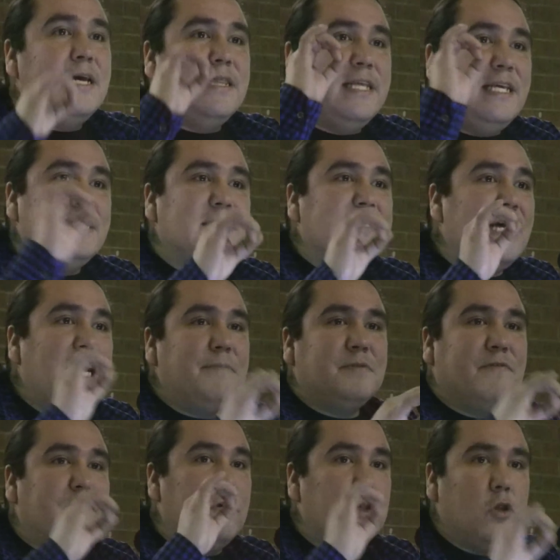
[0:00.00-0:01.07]
These
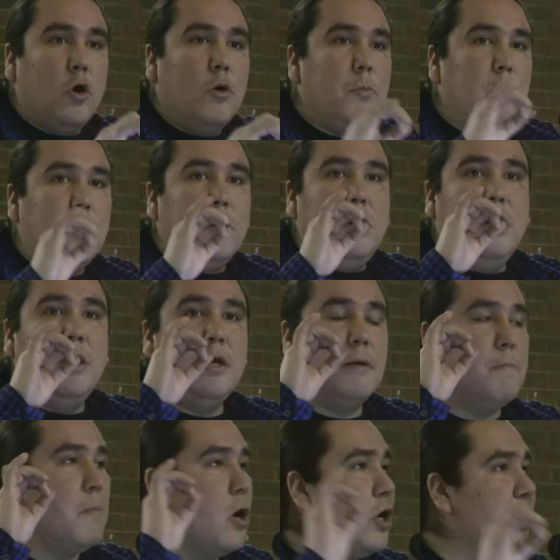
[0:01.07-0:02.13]
types of global
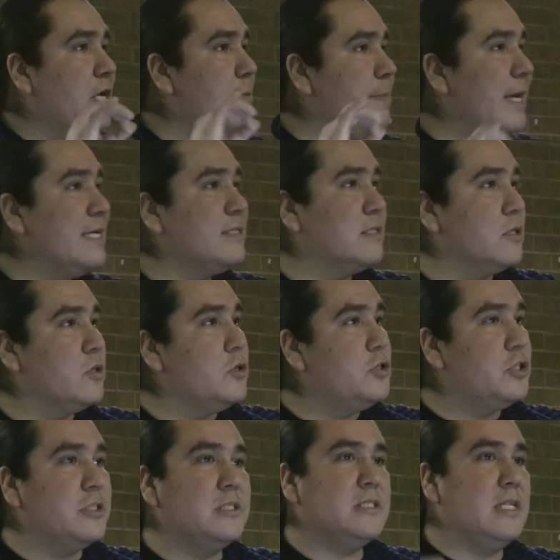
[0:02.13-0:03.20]
market-based
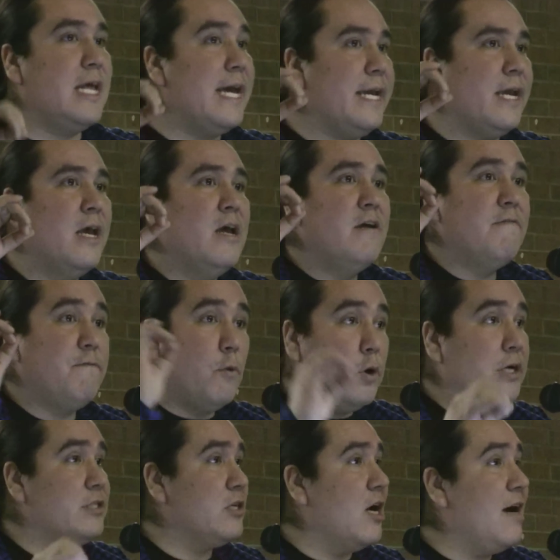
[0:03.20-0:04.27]
solutions like
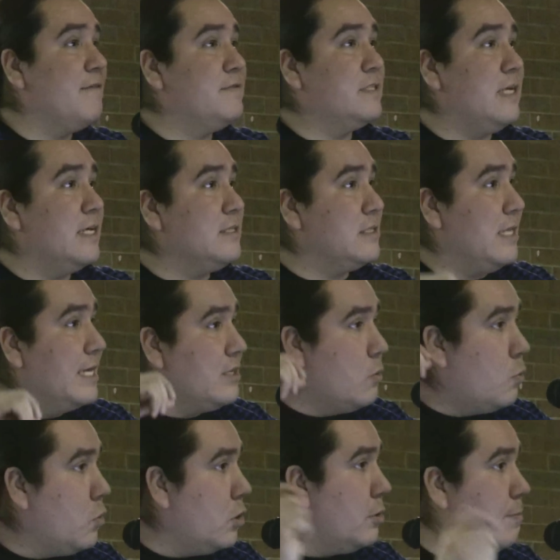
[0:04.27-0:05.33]
forest offsets, like the
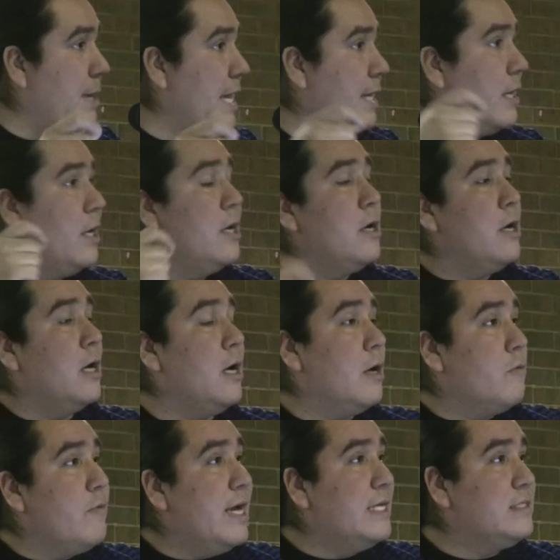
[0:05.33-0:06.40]
World Bank
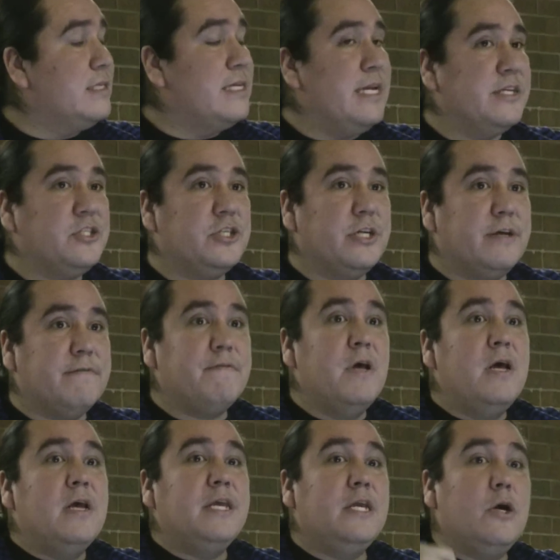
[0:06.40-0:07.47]
uh, REDD's initiative,
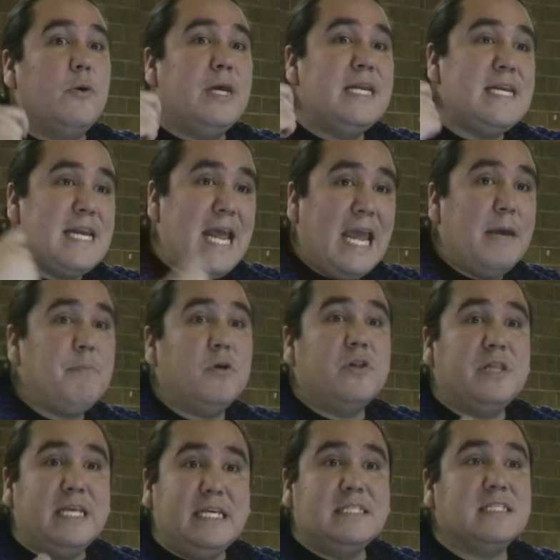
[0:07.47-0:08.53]
you know, enable
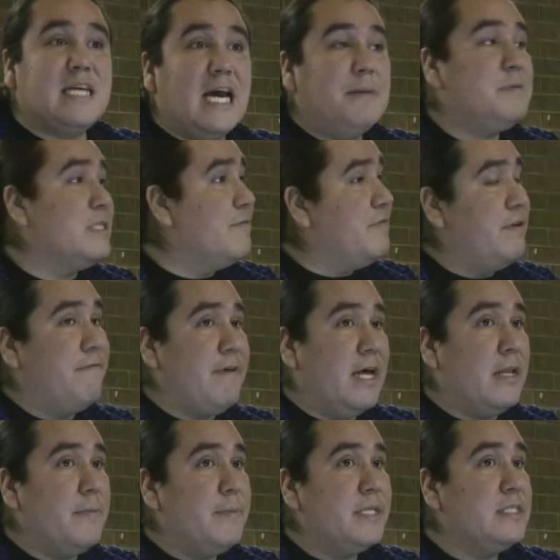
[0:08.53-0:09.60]
these types of
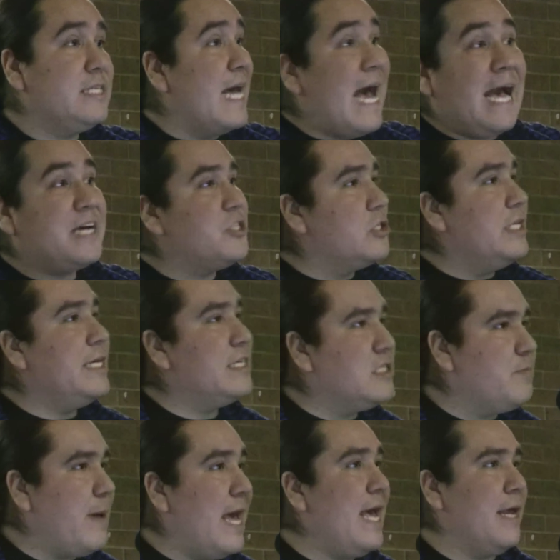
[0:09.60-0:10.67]
developments to actually
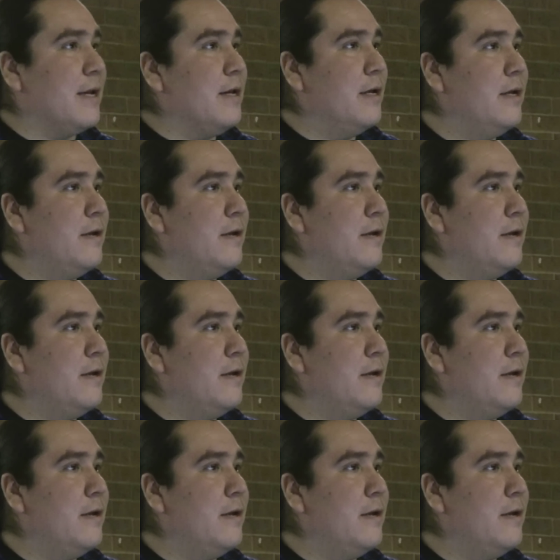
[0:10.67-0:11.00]
expand.